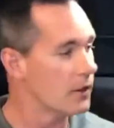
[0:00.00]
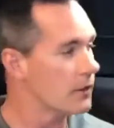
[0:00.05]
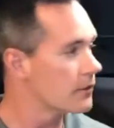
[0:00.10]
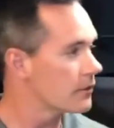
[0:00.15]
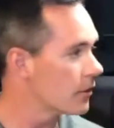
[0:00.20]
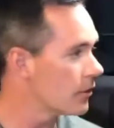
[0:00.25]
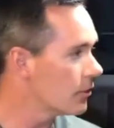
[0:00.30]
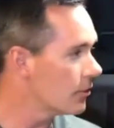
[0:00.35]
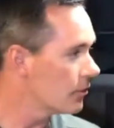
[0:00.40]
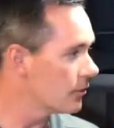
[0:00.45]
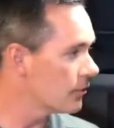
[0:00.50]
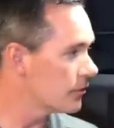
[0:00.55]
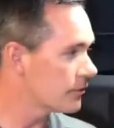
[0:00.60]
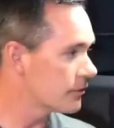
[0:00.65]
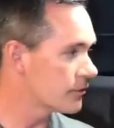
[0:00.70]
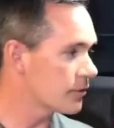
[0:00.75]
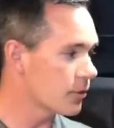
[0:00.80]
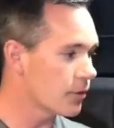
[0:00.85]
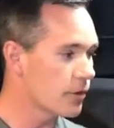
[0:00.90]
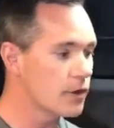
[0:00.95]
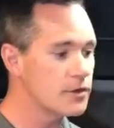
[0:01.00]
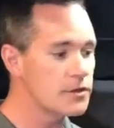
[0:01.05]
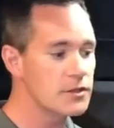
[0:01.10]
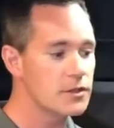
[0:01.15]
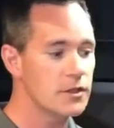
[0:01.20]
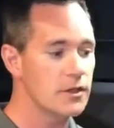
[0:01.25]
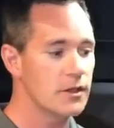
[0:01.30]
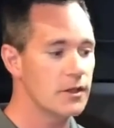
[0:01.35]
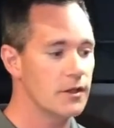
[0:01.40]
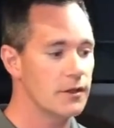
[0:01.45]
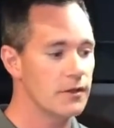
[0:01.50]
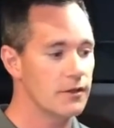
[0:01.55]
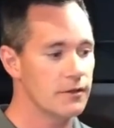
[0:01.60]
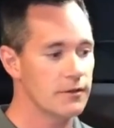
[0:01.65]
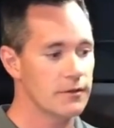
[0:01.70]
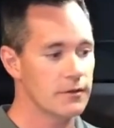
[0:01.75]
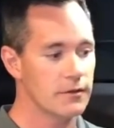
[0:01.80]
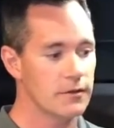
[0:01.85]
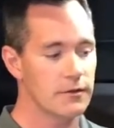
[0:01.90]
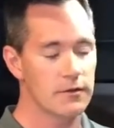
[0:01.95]
So storage
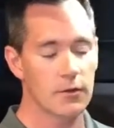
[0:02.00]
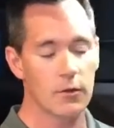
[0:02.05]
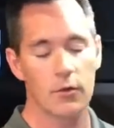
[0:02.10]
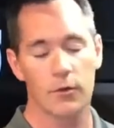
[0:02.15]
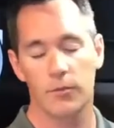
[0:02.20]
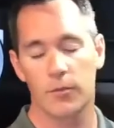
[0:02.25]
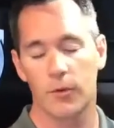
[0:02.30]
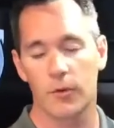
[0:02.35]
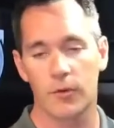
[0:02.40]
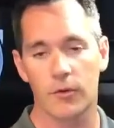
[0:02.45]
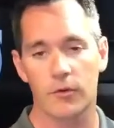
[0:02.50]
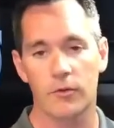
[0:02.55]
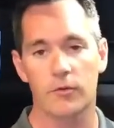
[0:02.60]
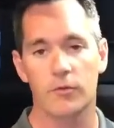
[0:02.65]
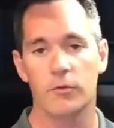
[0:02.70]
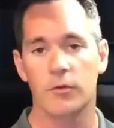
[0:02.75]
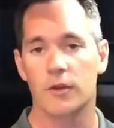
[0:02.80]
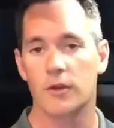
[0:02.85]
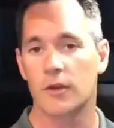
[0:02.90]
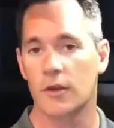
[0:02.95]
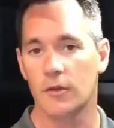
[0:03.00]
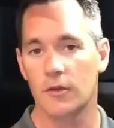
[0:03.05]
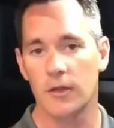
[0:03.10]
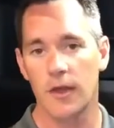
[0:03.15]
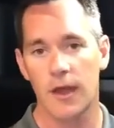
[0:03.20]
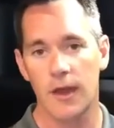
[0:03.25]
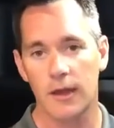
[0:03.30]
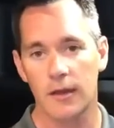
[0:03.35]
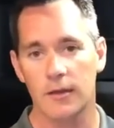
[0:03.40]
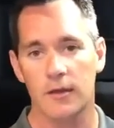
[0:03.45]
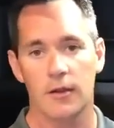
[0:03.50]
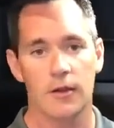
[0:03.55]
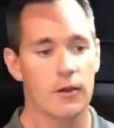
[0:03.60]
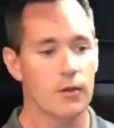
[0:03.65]
is so important. We know that.